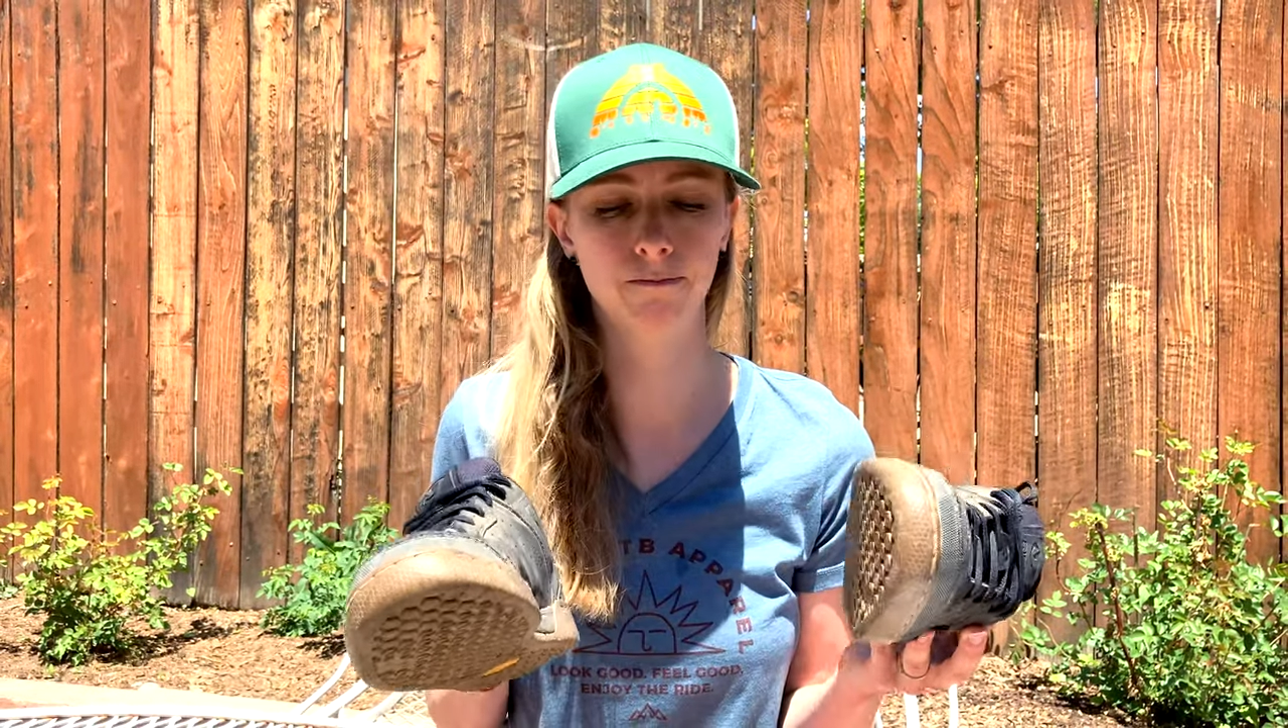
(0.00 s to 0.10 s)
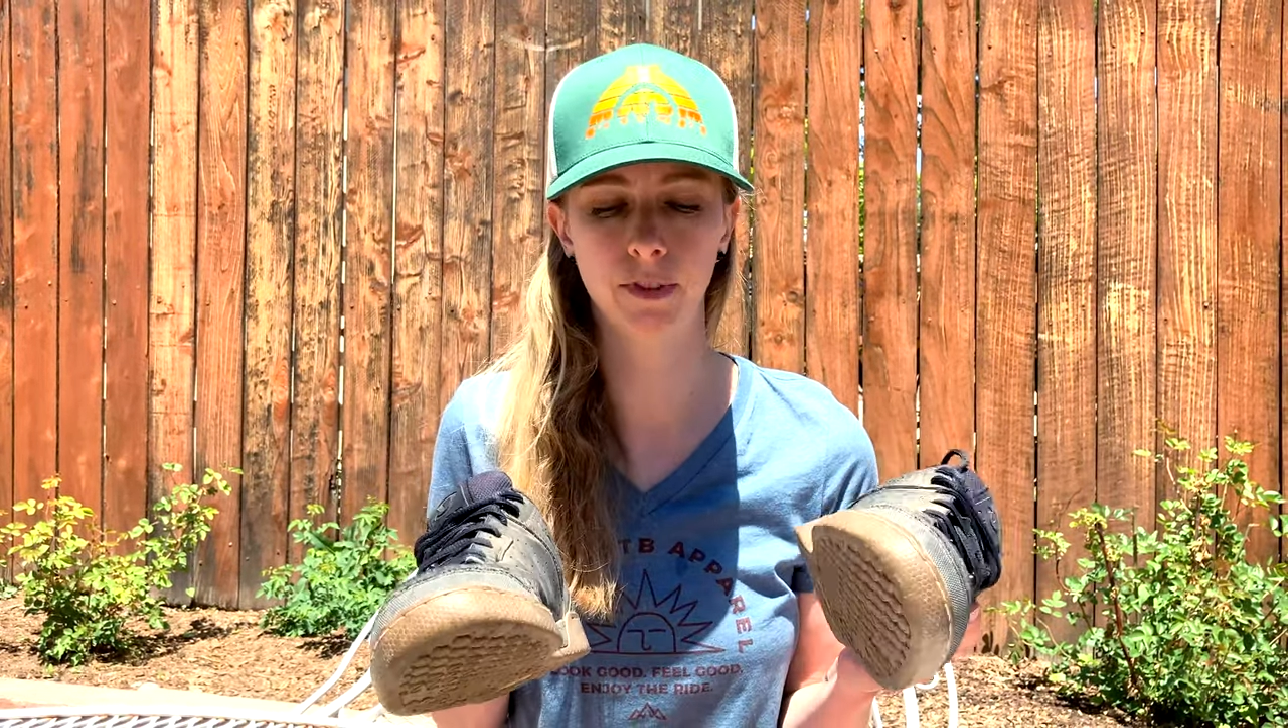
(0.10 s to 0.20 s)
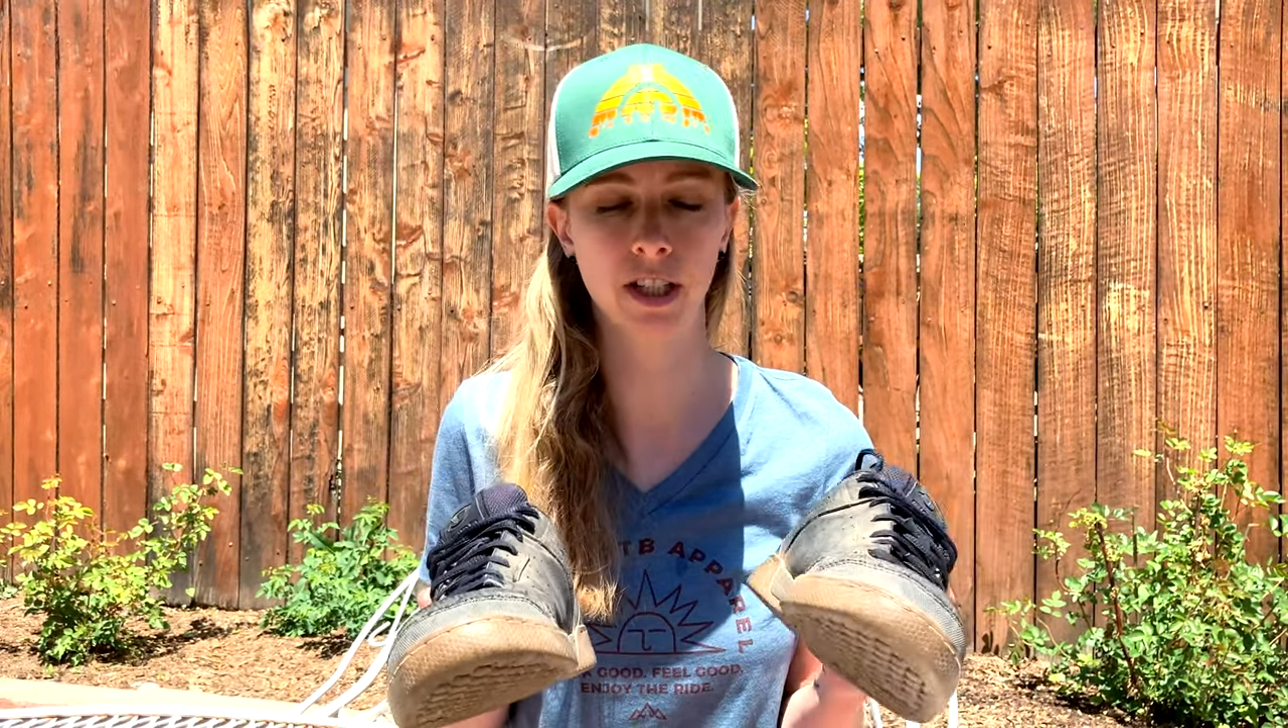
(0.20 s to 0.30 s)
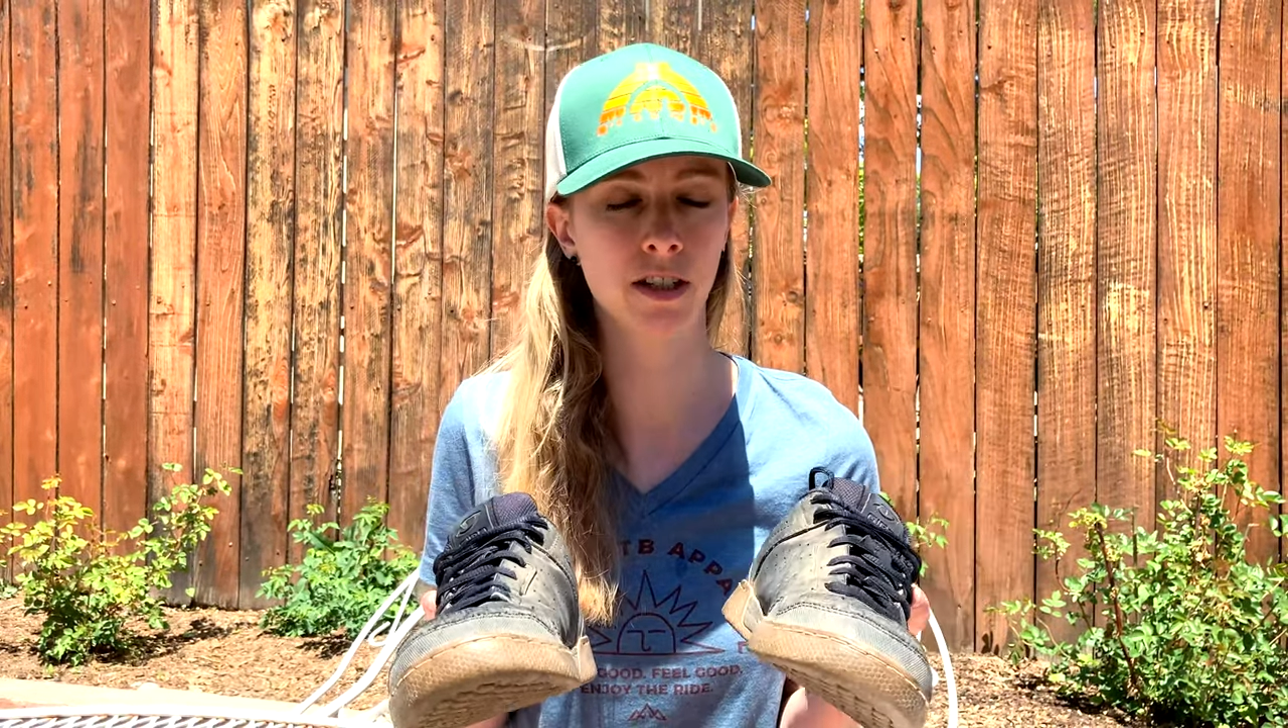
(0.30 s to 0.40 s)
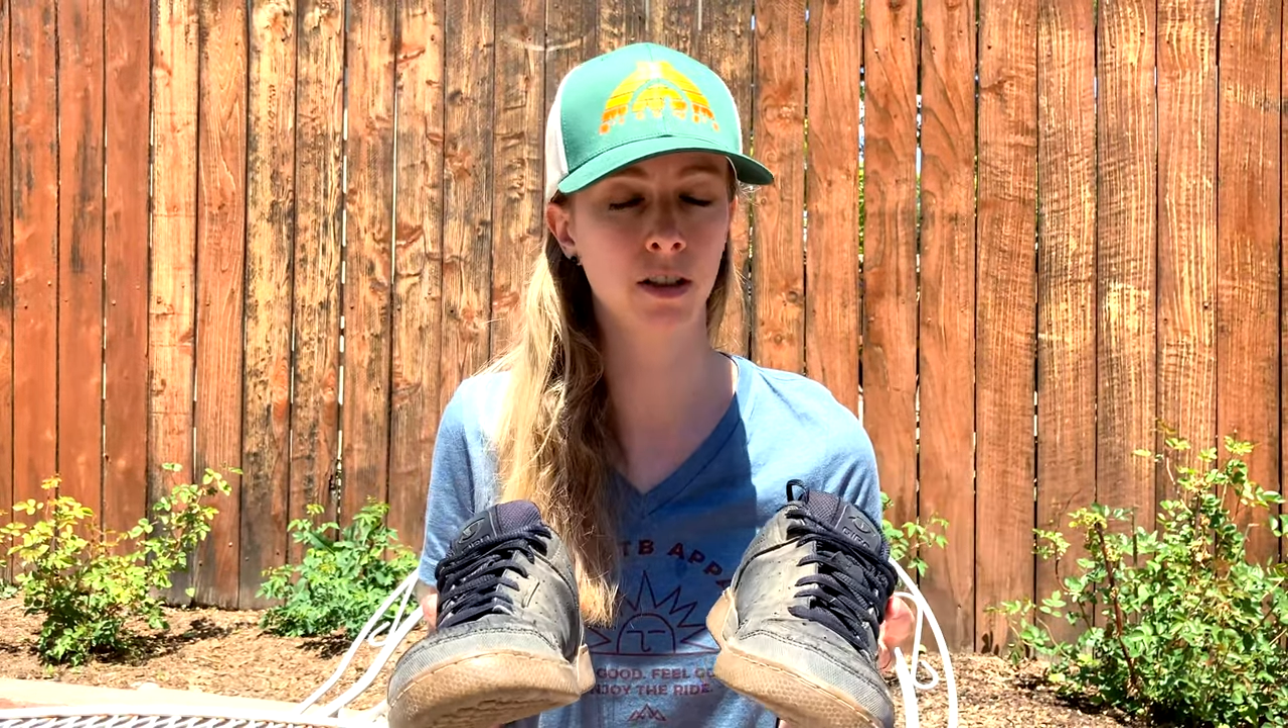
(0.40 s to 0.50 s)

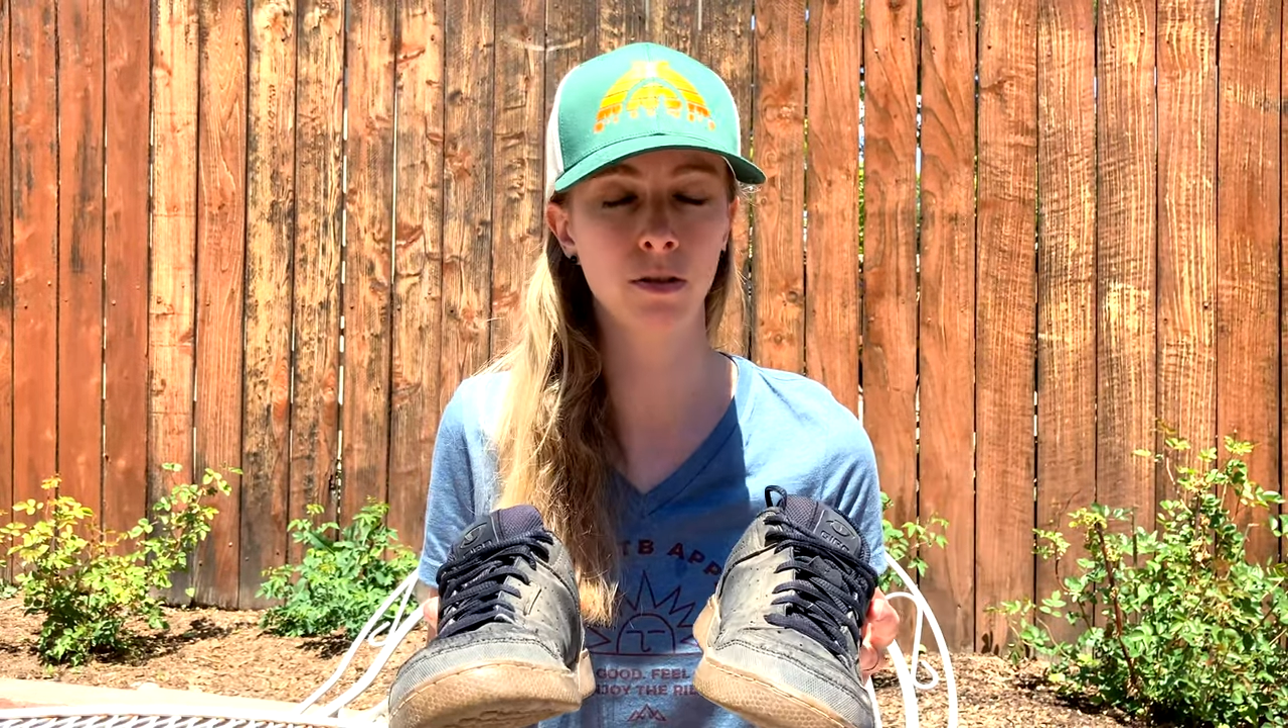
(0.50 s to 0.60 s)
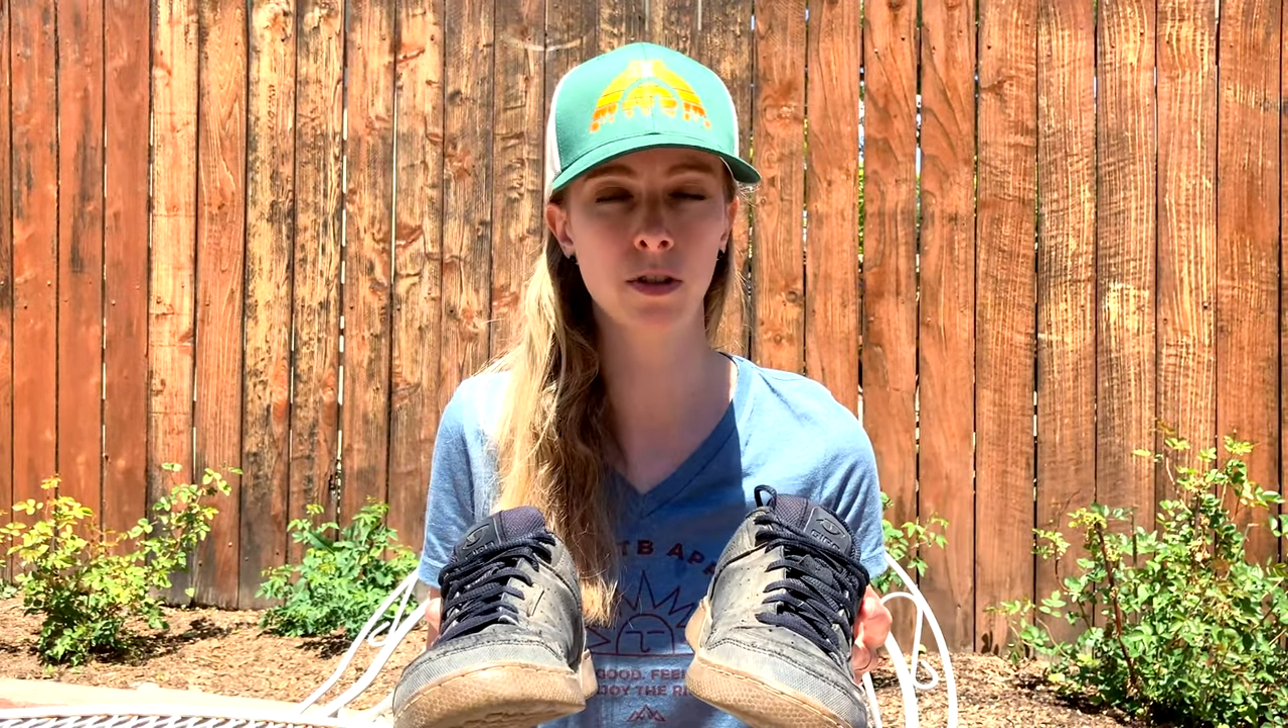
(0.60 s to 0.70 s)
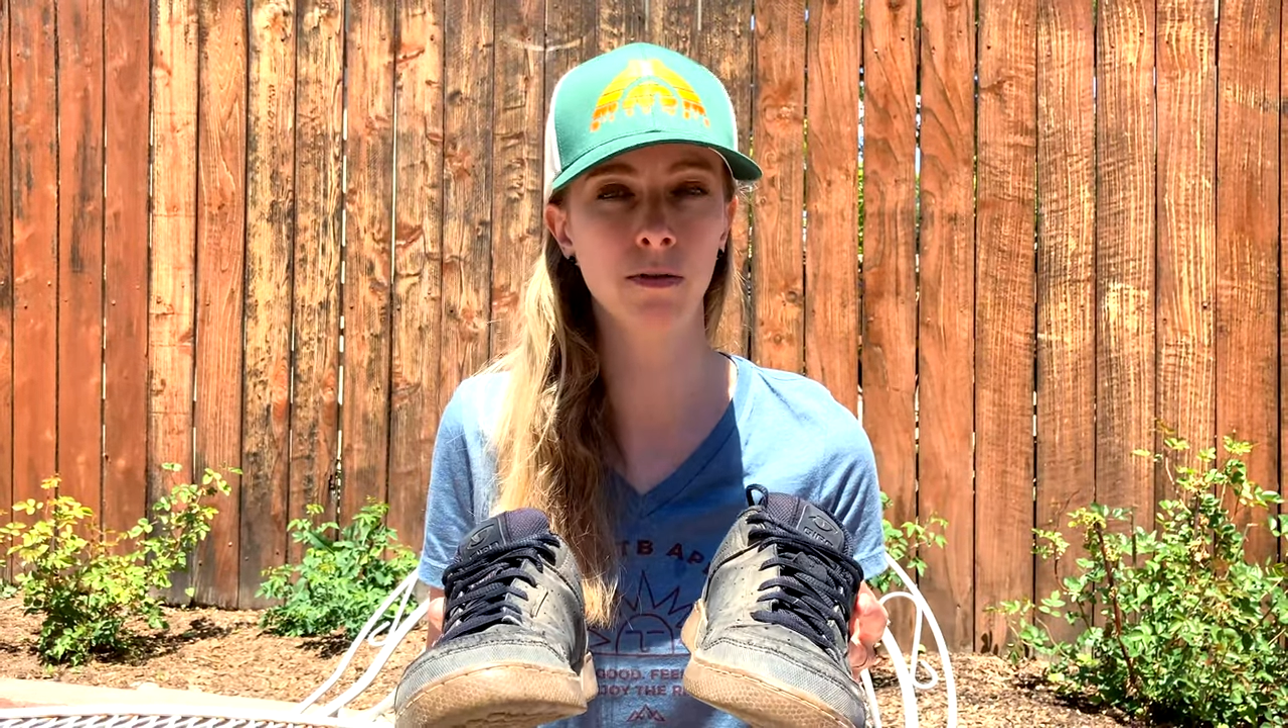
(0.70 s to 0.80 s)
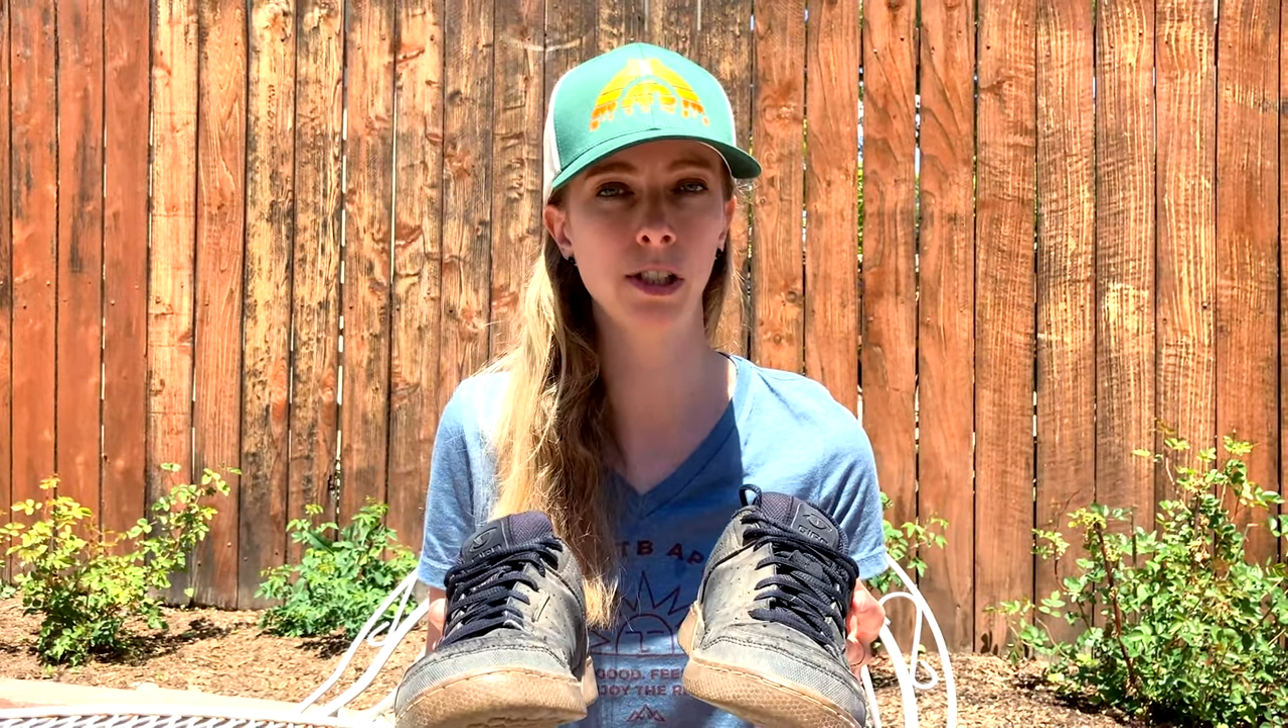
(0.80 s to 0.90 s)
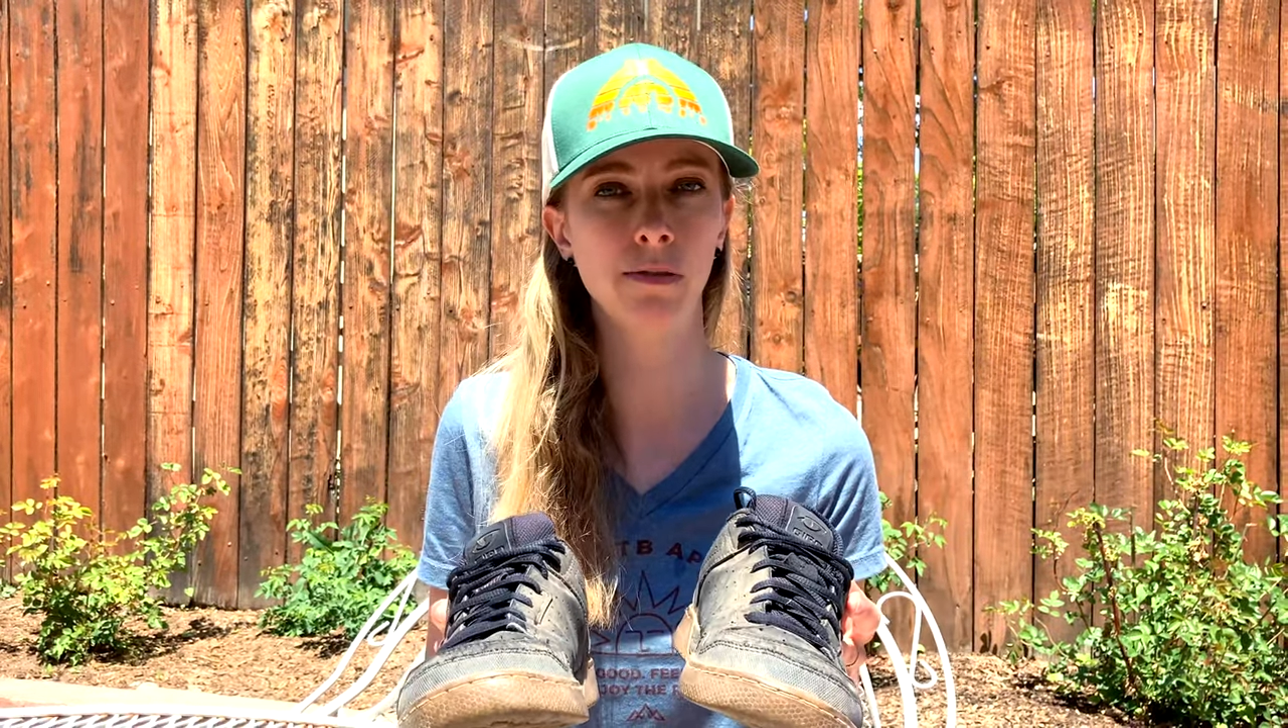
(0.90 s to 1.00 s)

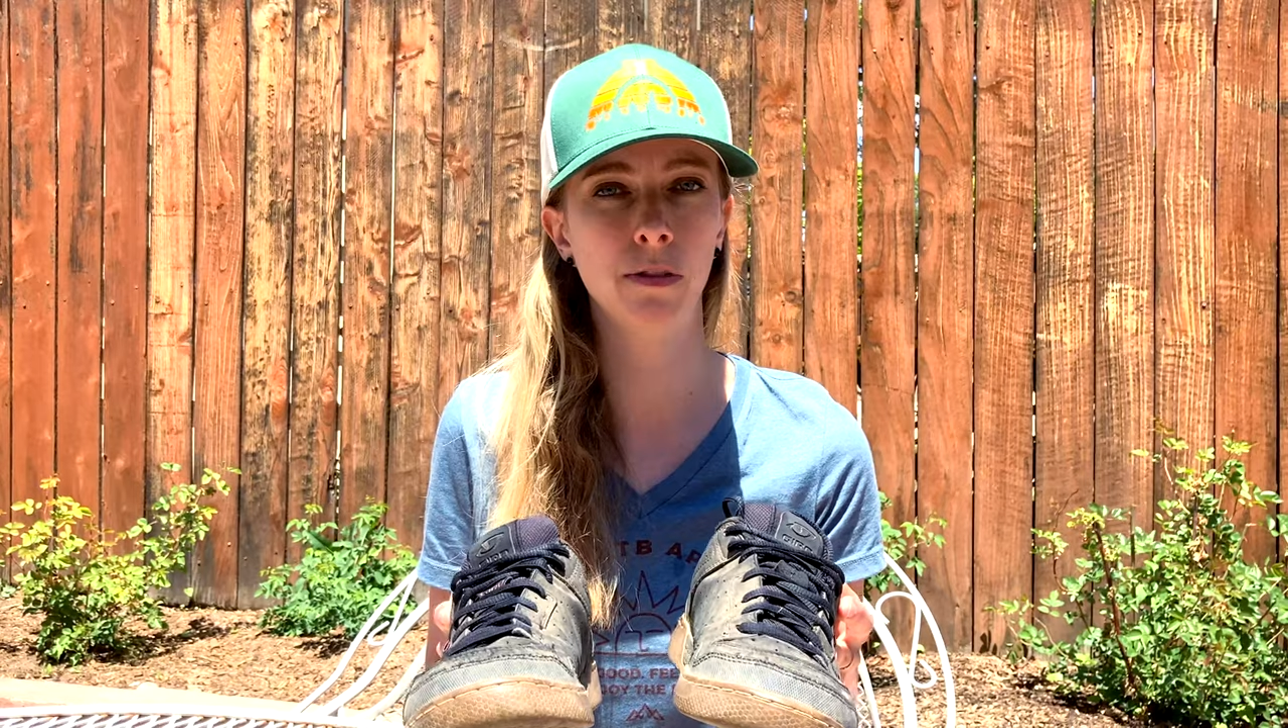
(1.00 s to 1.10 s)
exclusively